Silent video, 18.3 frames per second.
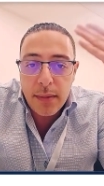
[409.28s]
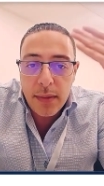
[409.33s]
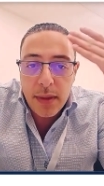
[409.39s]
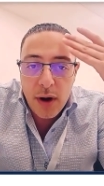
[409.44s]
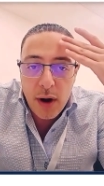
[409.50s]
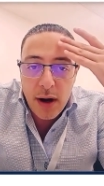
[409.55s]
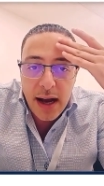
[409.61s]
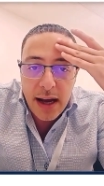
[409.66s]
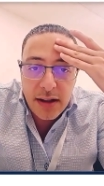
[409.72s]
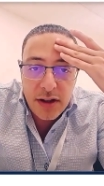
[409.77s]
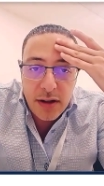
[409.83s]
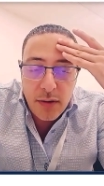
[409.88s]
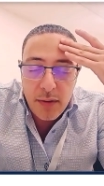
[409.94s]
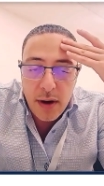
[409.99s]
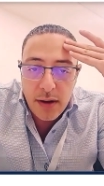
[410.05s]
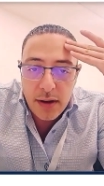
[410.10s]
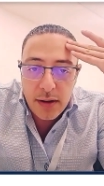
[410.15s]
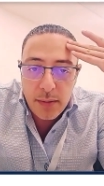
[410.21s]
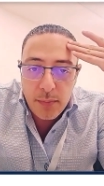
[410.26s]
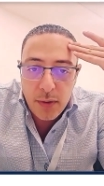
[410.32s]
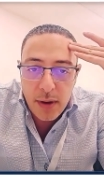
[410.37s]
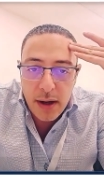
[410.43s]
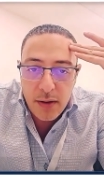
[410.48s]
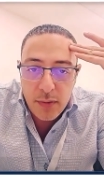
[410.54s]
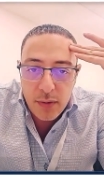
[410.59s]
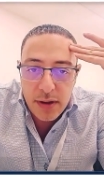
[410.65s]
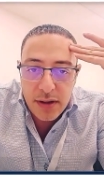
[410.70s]
God has surrounded the
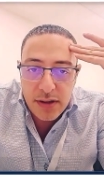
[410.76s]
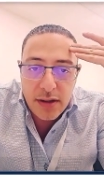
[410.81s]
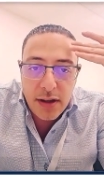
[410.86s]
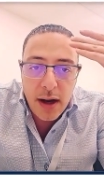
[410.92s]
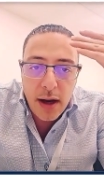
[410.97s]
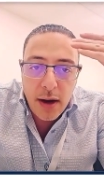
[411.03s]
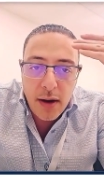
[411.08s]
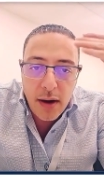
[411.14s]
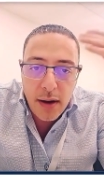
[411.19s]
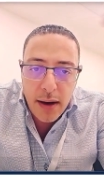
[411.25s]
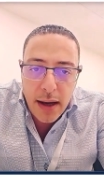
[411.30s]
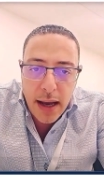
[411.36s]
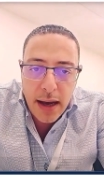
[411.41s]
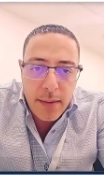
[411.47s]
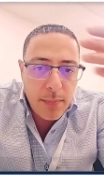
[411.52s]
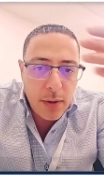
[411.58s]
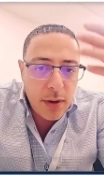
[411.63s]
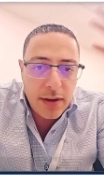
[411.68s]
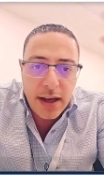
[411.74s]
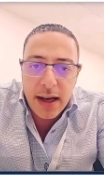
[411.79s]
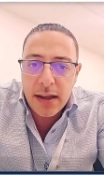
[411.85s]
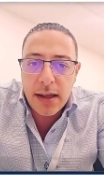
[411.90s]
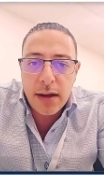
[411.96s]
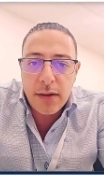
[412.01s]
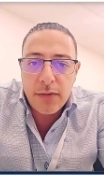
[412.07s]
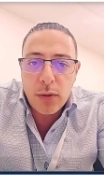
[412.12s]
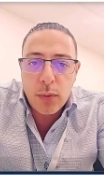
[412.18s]
brain with a skull and
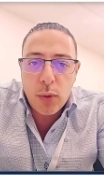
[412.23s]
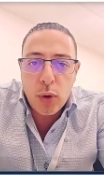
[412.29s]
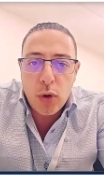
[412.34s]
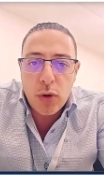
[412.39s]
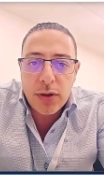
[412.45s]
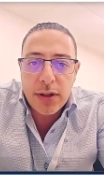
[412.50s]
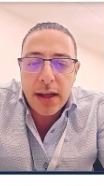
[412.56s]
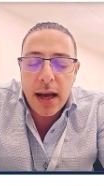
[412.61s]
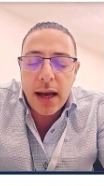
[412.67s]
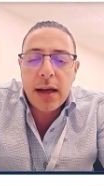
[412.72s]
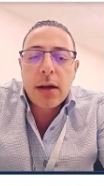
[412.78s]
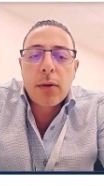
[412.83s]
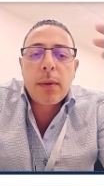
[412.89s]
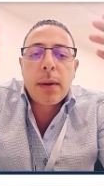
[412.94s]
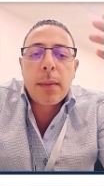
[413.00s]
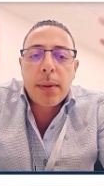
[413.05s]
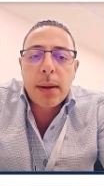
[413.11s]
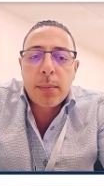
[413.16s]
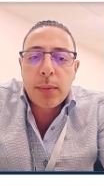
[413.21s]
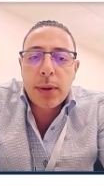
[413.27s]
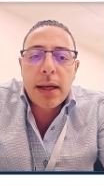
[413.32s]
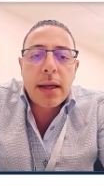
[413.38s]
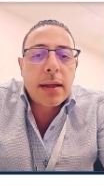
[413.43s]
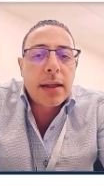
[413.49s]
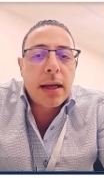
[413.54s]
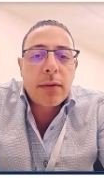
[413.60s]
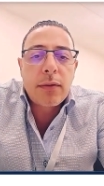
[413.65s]
protected it from all sides with
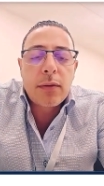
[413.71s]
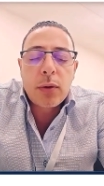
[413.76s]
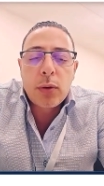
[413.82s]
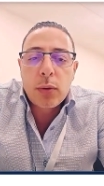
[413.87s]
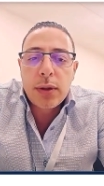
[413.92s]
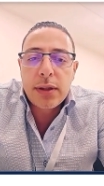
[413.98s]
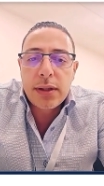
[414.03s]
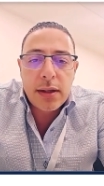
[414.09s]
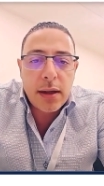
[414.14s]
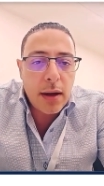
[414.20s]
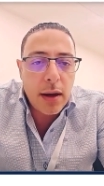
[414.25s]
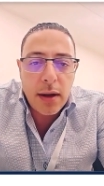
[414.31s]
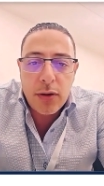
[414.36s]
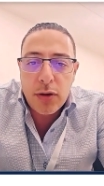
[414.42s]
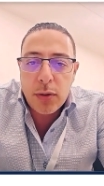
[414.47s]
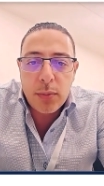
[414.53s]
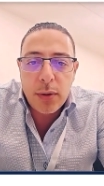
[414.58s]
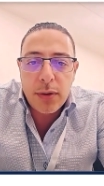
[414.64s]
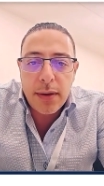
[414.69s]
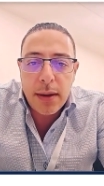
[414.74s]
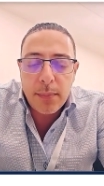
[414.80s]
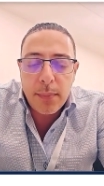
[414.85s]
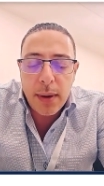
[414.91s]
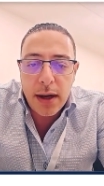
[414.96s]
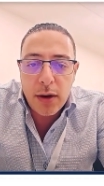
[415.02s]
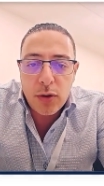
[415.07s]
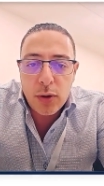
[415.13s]
membranes and fluids to prevent
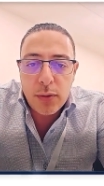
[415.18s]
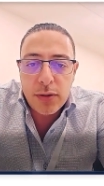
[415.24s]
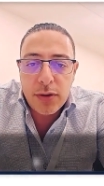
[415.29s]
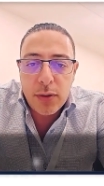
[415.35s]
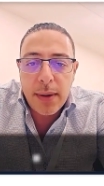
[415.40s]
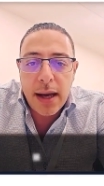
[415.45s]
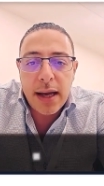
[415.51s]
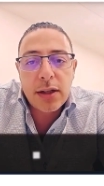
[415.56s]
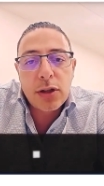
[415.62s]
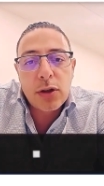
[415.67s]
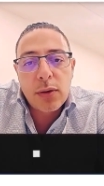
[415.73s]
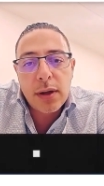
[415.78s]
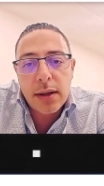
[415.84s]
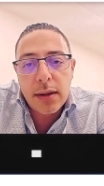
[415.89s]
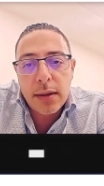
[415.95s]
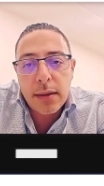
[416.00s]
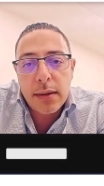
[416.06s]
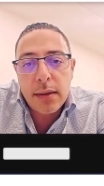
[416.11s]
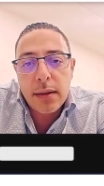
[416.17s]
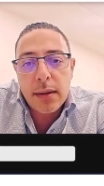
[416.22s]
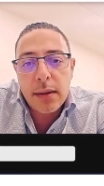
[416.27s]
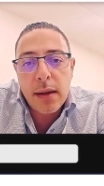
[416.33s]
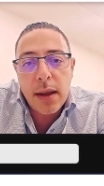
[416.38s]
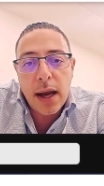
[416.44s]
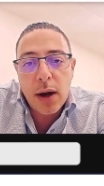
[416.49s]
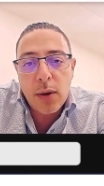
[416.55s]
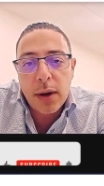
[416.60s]
microbes from entering.
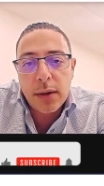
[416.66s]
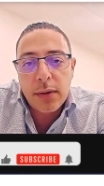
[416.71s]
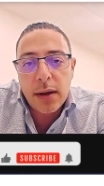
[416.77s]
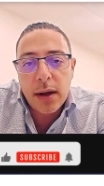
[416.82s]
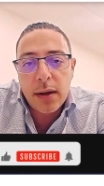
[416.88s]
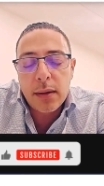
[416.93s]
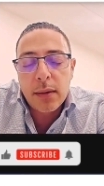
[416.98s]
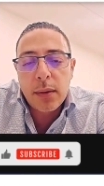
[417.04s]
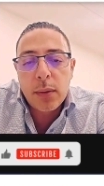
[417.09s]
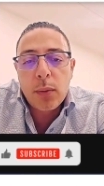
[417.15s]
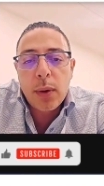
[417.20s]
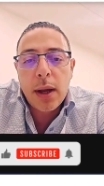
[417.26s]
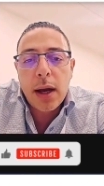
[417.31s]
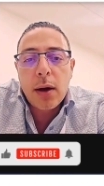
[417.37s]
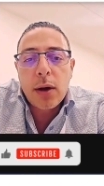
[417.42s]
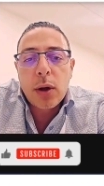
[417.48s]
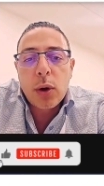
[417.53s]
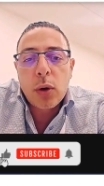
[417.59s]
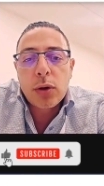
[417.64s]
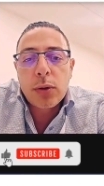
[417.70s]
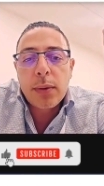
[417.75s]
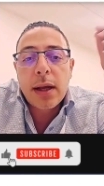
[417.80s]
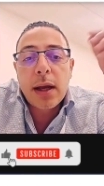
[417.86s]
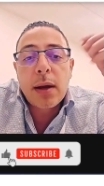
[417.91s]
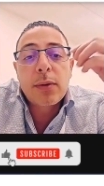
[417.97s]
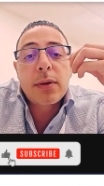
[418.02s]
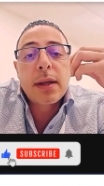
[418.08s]
However, when our nose
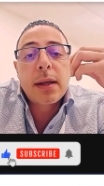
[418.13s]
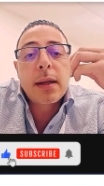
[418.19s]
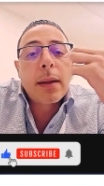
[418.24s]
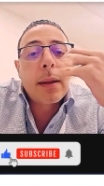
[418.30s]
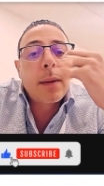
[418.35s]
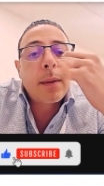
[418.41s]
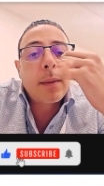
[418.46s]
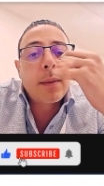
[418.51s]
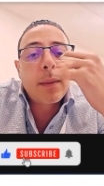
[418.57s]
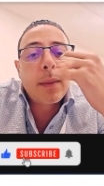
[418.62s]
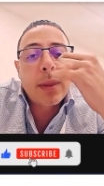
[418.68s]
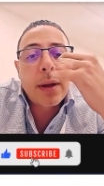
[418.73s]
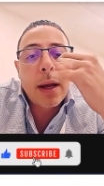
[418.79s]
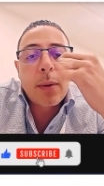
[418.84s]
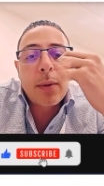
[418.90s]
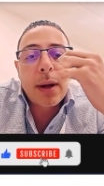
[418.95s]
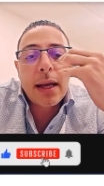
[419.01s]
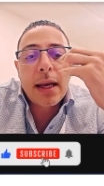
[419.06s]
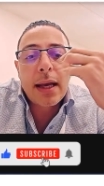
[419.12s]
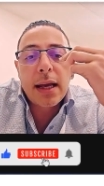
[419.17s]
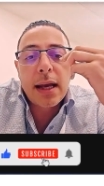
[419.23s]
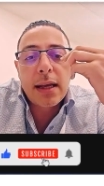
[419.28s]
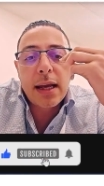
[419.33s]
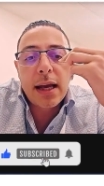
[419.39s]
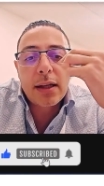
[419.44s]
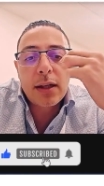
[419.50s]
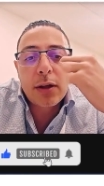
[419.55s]
becomes directly
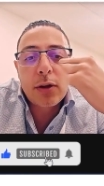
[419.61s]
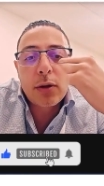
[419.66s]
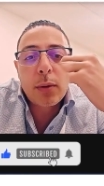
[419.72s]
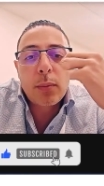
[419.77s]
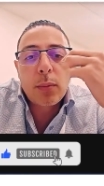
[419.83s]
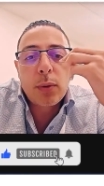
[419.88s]
connected to the